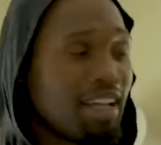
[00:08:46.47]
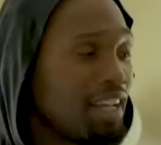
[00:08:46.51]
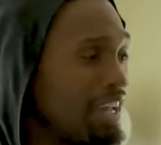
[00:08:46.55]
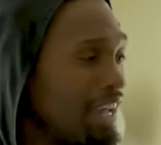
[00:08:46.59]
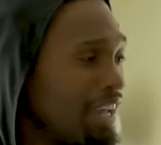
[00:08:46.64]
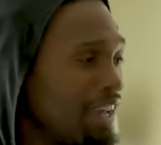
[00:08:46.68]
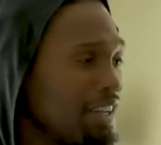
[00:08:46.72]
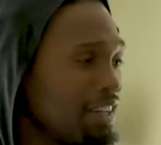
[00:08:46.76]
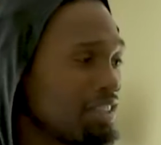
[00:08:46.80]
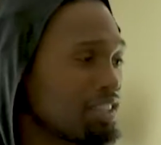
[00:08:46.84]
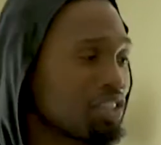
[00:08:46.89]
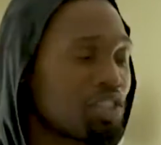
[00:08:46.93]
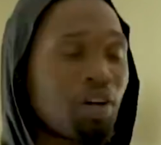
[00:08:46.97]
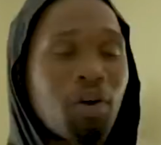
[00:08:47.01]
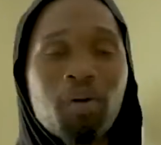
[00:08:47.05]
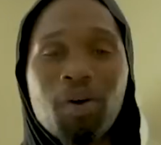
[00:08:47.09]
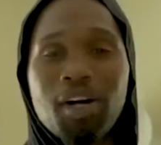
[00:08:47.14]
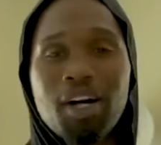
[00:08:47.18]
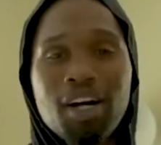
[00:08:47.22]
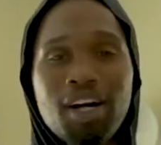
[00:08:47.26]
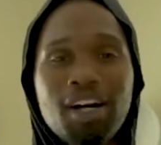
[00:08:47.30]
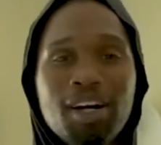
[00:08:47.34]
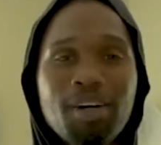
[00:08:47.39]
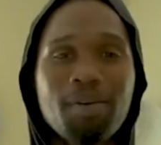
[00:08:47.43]
And so
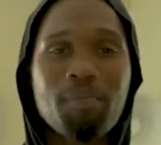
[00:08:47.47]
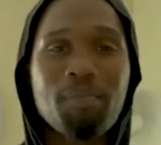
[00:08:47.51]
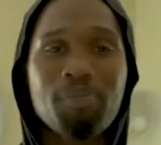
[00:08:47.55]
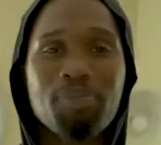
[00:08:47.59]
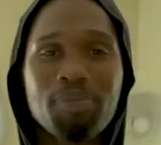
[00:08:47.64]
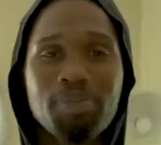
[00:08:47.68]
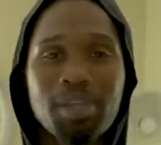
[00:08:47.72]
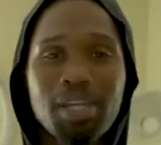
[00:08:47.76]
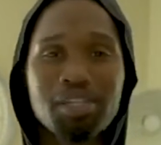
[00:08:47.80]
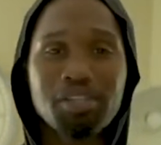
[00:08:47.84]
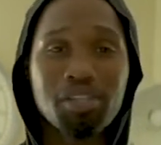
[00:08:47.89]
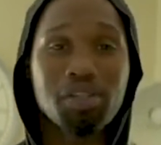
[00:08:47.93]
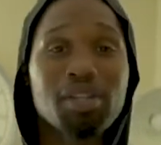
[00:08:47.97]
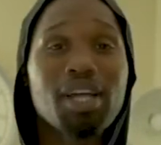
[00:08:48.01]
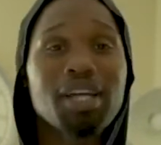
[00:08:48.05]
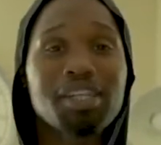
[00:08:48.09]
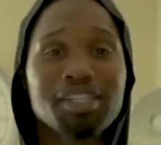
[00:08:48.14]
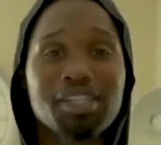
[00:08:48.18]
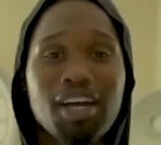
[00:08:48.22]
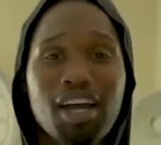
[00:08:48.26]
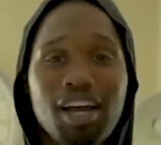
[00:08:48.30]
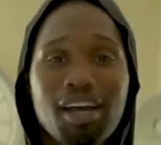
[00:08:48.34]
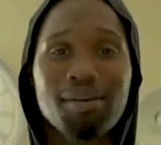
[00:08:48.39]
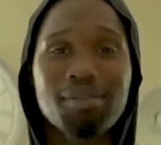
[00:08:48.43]
uh, until
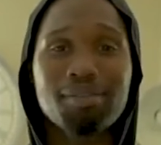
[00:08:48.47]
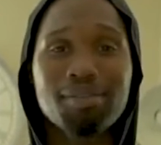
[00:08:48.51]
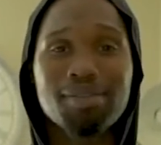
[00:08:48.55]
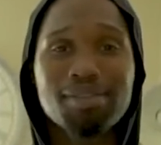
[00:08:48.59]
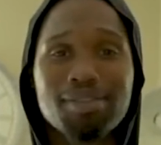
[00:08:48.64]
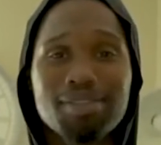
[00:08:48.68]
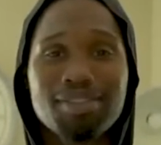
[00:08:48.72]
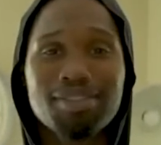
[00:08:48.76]
next time,